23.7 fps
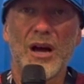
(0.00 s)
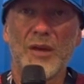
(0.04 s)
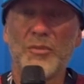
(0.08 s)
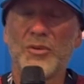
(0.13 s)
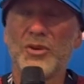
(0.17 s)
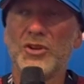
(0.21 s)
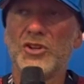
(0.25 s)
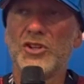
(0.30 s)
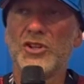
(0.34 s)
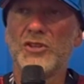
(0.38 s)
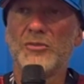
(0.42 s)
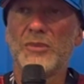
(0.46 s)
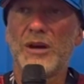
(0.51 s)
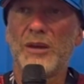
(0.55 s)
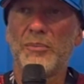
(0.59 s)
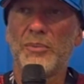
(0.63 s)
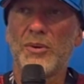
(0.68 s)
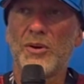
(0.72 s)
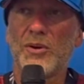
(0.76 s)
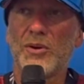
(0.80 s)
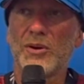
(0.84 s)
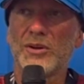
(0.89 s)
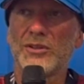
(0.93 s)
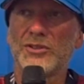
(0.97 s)
I'm going to do my
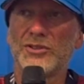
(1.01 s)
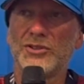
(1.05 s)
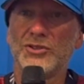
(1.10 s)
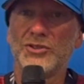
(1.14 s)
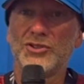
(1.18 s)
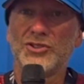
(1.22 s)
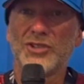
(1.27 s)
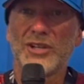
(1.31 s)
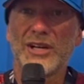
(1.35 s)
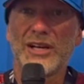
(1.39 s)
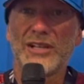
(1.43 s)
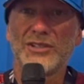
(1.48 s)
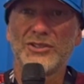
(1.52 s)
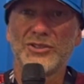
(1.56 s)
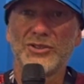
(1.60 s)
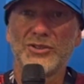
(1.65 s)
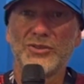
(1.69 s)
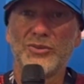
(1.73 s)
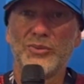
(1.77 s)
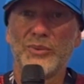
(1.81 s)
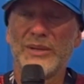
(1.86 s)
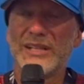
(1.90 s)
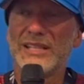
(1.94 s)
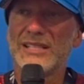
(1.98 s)
part to try
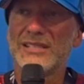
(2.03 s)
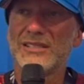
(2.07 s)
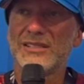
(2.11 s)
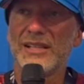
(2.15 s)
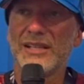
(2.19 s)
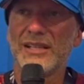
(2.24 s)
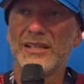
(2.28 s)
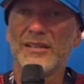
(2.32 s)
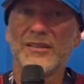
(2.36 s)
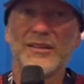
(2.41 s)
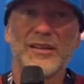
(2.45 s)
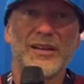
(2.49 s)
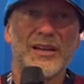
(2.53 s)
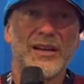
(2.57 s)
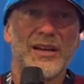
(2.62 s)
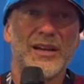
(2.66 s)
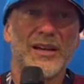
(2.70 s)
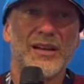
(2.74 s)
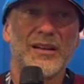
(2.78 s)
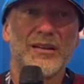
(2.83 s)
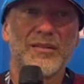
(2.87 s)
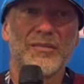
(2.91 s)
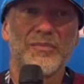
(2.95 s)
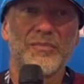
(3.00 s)
to win this thing
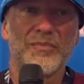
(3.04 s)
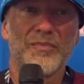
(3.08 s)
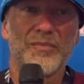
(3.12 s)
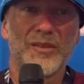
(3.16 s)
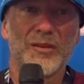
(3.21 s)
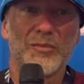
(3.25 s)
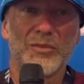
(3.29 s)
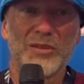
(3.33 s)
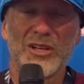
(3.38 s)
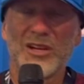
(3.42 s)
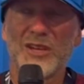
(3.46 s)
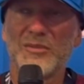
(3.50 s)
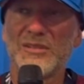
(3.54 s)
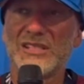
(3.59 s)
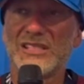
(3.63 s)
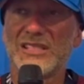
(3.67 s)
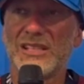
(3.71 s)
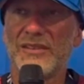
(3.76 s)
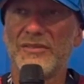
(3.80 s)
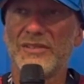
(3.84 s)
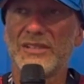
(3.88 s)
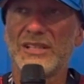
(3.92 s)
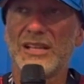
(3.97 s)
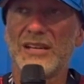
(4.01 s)
and become a
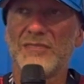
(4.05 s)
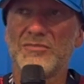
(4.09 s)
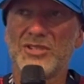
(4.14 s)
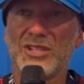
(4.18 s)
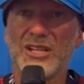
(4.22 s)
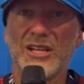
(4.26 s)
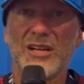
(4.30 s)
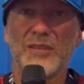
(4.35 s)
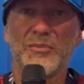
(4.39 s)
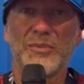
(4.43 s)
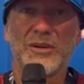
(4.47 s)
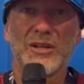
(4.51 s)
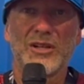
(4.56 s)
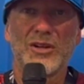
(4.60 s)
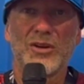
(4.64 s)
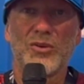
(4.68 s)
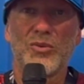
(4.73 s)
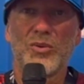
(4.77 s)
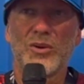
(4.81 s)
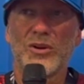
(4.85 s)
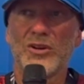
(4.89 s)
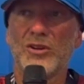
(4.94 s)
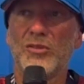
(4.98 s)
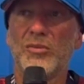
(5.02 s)
seven-time champ and go
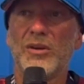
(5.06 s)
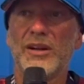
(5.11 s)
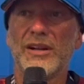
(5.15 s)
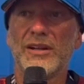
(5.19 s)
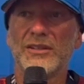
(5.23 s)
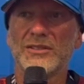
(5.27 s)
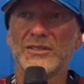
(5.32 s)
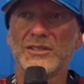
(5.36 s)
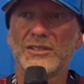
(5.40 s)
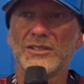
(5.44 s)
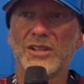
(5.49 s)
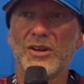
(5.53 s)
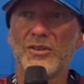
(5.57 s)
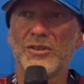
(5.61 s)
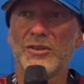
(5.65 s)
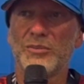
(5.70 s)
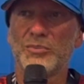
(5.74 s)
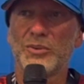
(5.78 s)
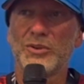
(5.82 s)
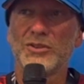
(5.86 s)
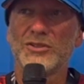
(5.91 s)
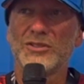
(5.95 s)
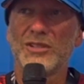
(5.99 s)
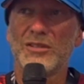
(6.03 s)
where nobody else has gone
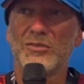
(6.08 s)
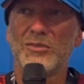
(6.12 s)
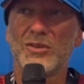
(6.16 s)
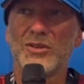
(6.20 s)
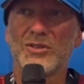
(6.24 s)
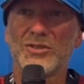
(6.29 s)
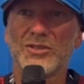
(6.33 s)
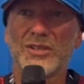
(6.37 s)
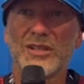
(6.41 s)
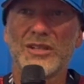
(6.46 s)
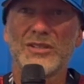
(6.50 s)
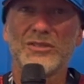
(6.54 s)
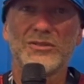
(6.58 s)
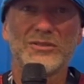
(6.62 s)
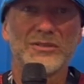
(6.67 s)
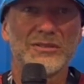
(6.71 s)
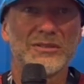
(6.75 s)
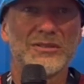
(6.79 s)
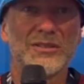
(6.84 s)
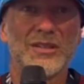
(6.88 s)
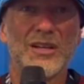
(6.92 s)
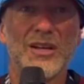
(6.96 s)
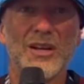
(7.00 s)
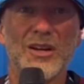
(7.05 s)
in Pro Stock Motorcycle,
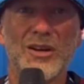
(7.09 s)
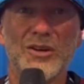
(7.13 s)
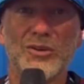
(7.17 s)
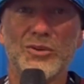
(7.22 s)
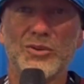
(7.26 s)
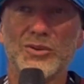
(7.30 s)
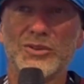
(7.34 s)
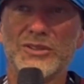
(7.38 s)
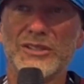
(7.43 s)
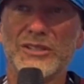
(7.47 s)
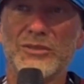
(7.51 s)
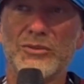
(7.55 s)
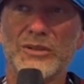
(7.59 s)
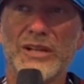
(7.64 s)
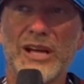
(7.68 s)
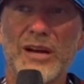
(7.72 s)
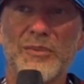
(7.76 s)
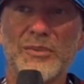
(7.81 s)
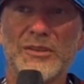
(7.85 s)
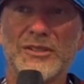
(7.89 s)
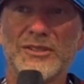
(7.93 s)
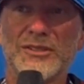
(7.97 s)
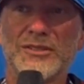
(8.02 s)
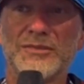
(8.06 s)
and we'll see what
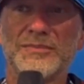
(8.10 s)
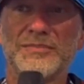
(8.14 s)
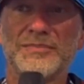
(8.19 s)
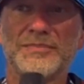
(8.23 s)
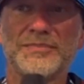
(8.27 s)
happens.